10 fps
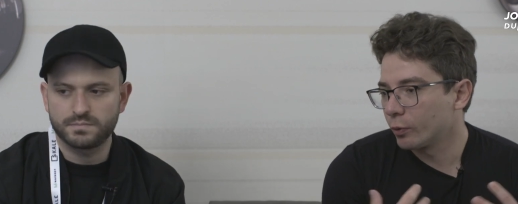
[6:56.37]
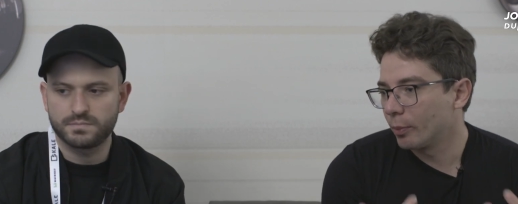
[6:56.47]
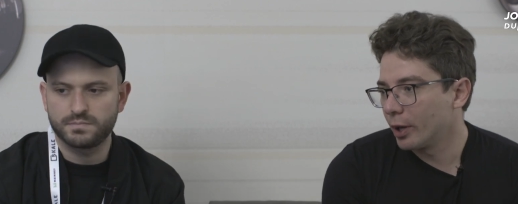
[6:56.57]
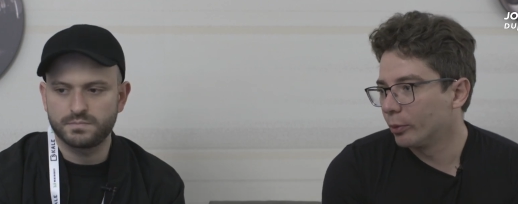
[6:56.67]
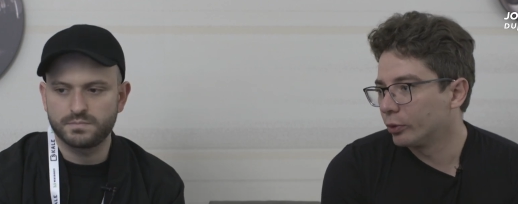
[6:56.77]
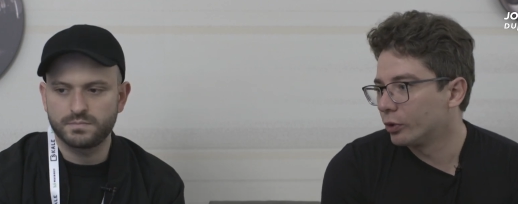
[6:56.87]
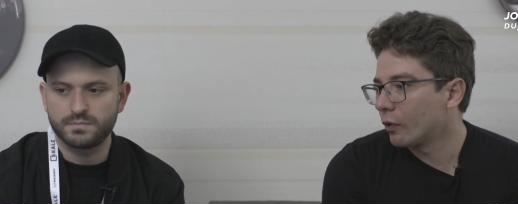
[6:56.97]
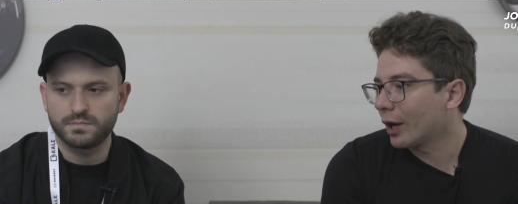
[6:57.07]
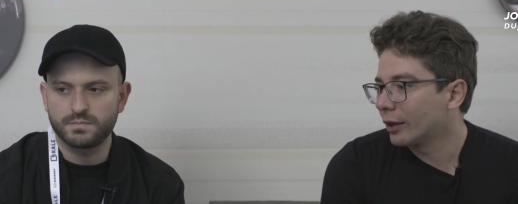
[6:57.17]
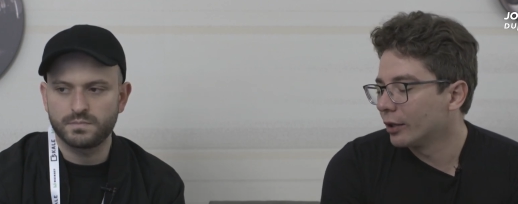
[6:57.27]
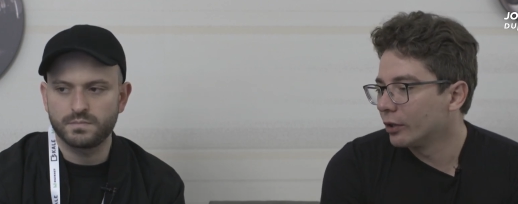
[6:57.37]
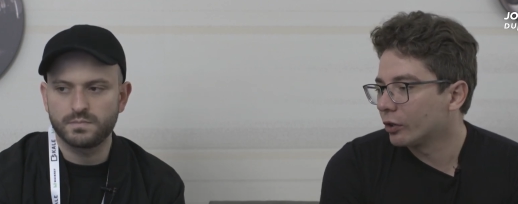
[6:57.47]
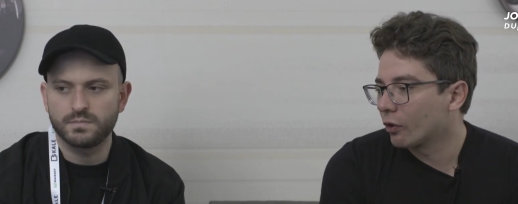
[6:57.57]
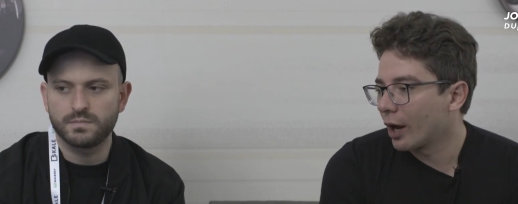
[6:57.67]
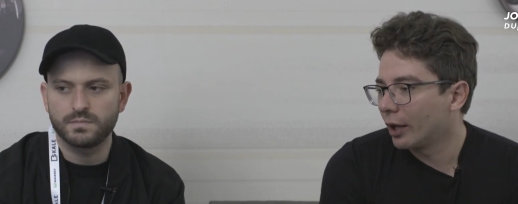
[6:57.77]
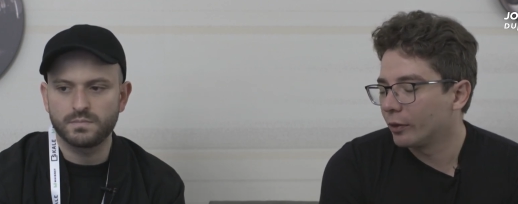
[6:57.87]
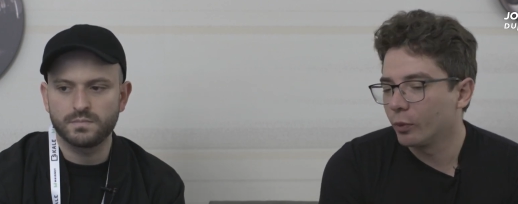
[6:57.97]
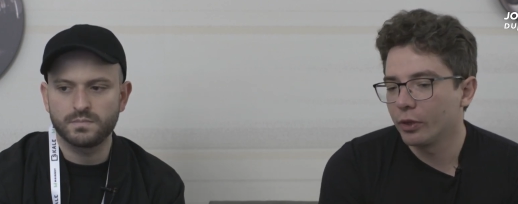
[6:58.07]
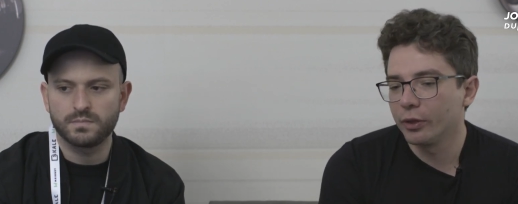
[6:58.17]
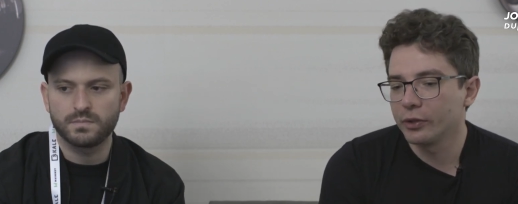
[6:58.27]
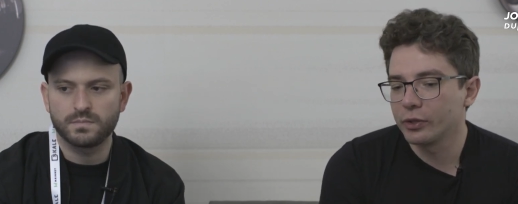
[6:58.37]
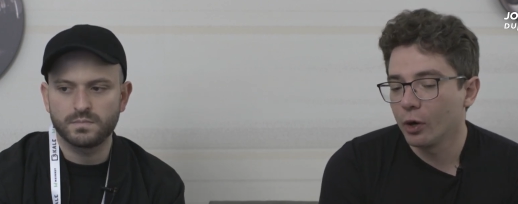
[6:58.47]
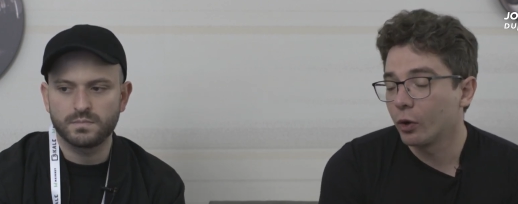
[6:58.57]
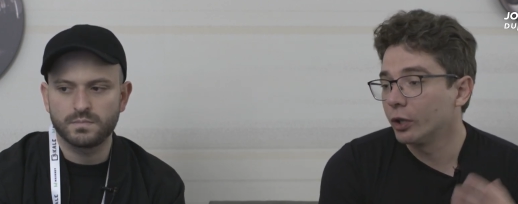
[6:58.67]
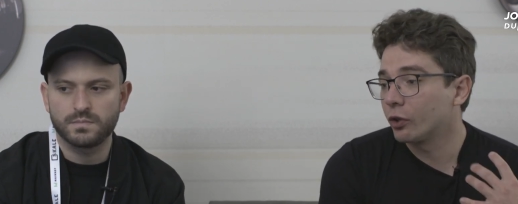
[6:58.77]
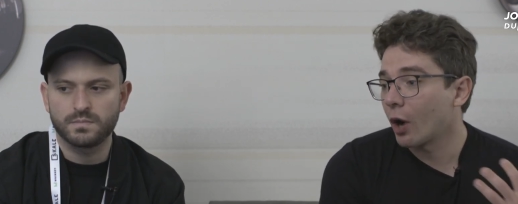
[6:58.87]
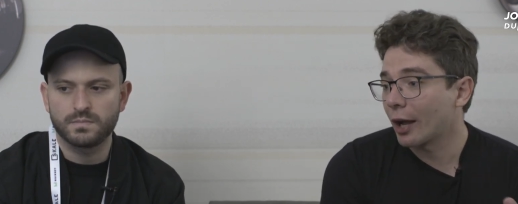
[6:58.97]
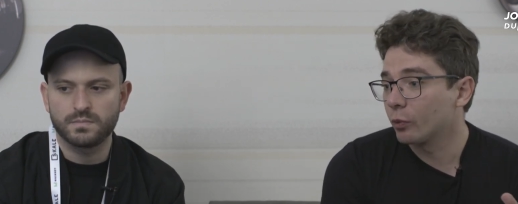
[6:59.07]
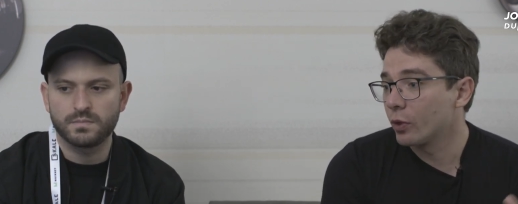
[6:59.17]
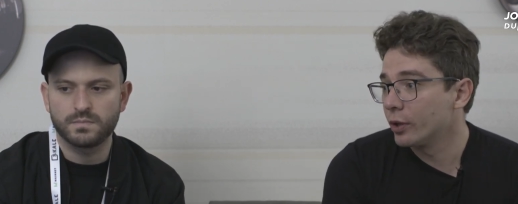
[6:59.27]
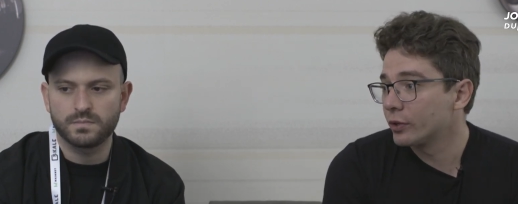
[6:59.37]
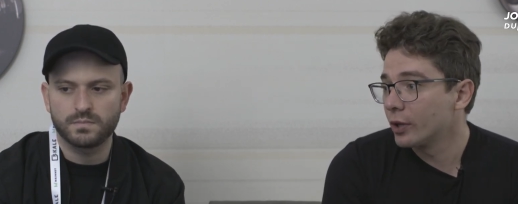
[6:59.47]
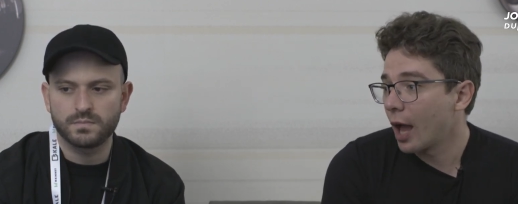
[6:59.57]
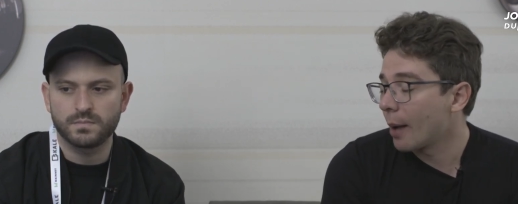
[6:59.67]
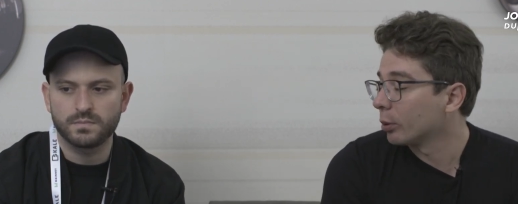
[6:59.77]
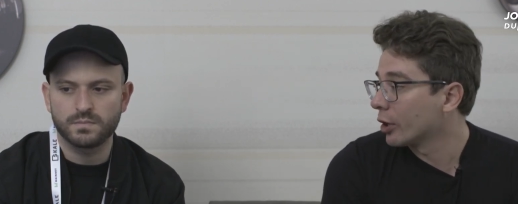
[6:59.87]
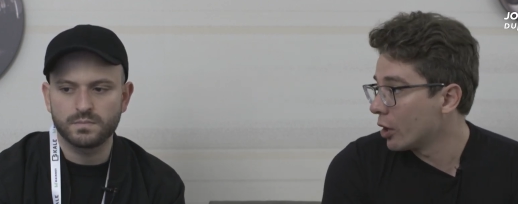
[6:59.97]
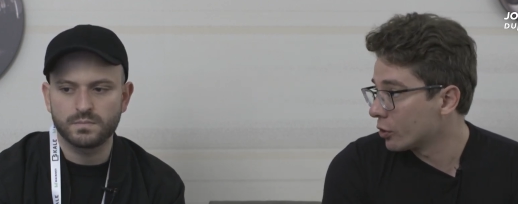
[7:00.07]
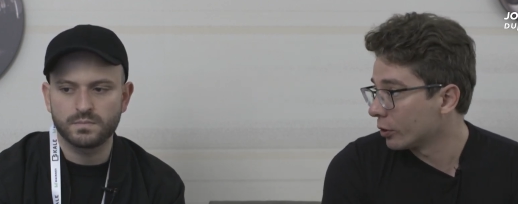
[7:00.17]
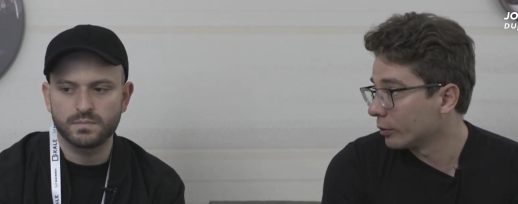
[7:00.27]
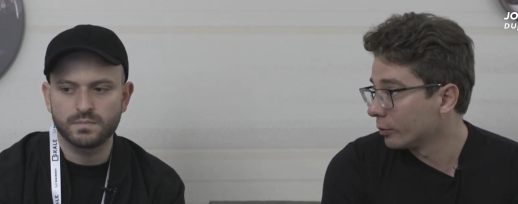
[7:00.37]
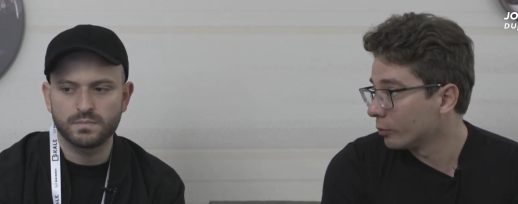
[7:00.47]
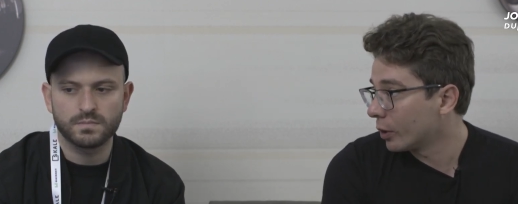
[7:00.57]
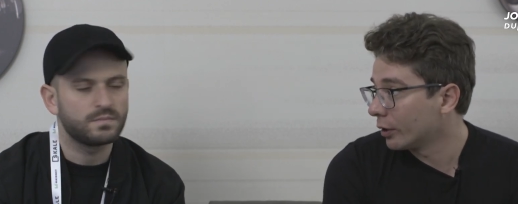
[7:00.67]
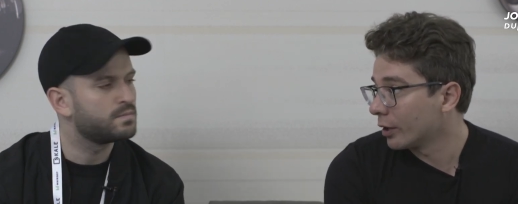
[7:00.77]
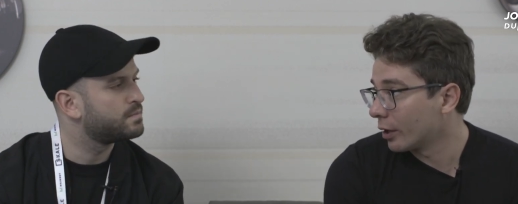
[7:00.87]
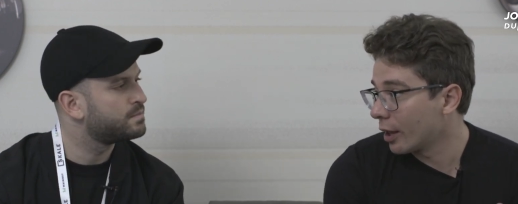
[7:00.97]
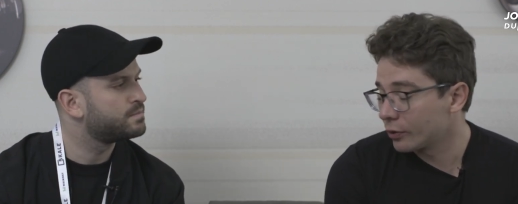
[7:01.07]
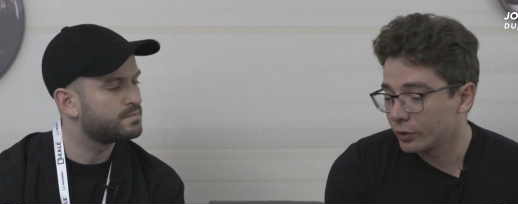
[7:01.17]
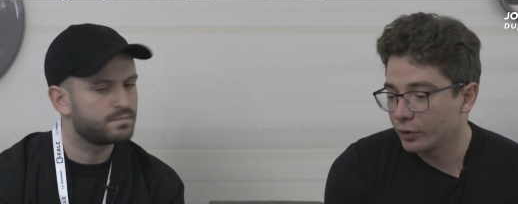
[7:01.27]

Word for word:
Speaker 1: will be able to directly integrate with this or interact with this application, right? That allows